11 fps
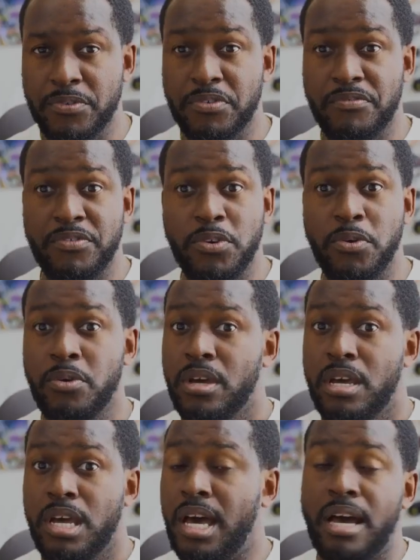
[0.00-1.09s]
field of view.
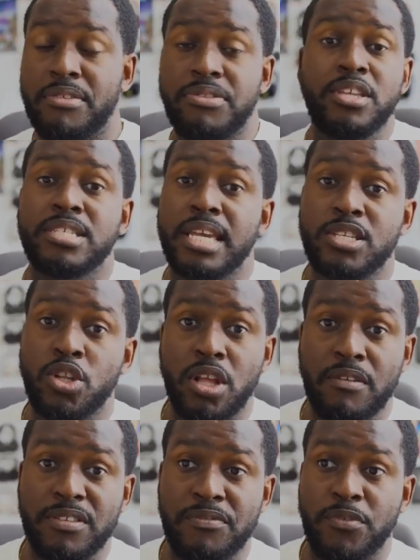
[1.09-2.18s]
I think takes
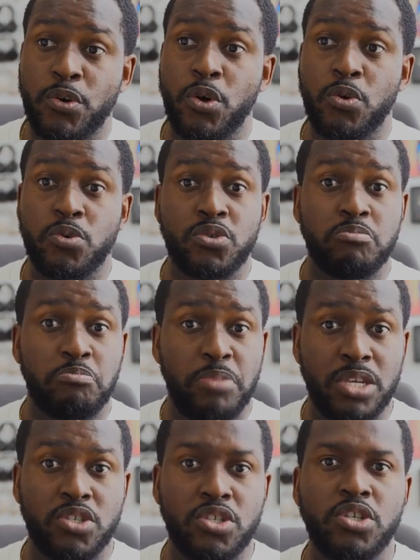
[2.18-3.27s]
lovely photos,
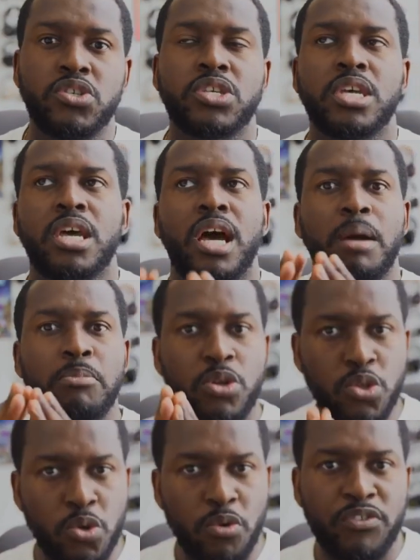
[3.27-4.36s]
pictures. I'm gonna
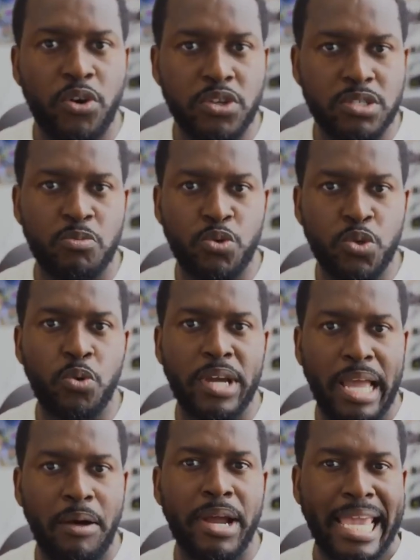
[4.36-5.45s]
do, of course, we'll do
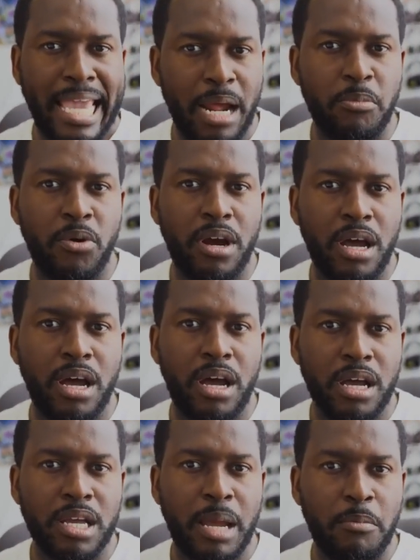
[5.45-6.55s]
our camera
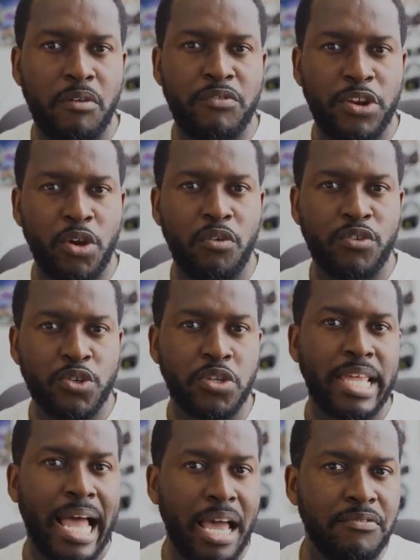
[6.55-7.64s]
video, of course, on
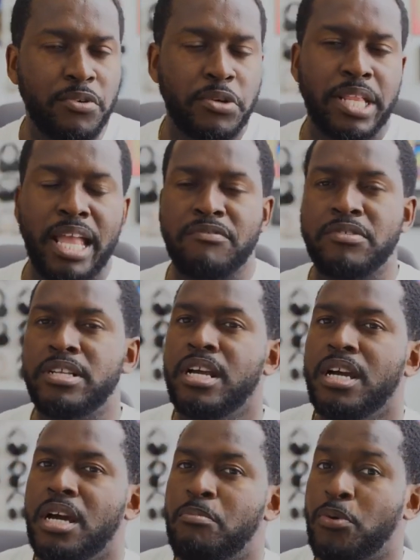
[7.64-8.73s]
the iPhone 11
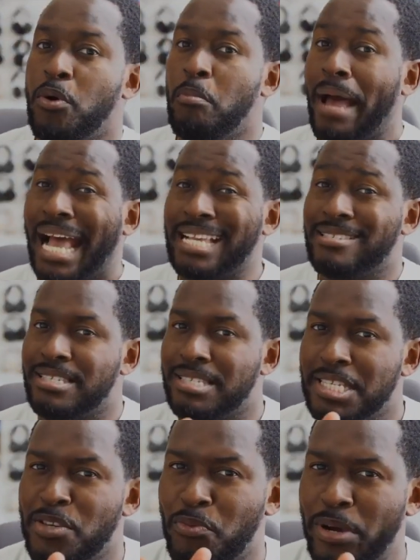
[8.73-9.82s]
Pro Max to
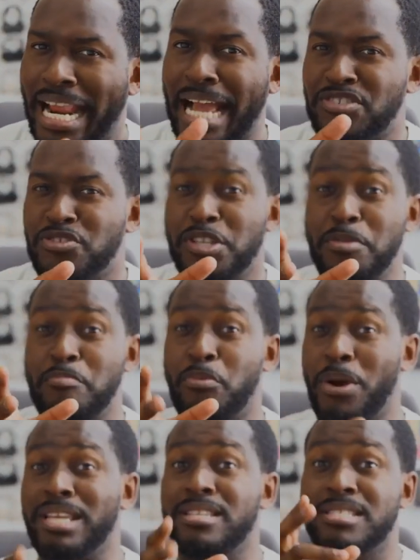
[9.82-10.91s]
see what it actually
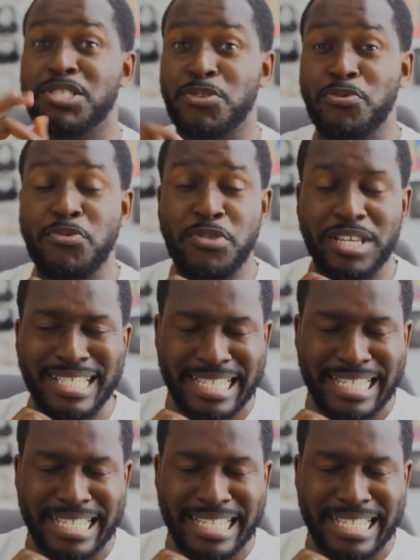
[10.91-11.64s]
brings to the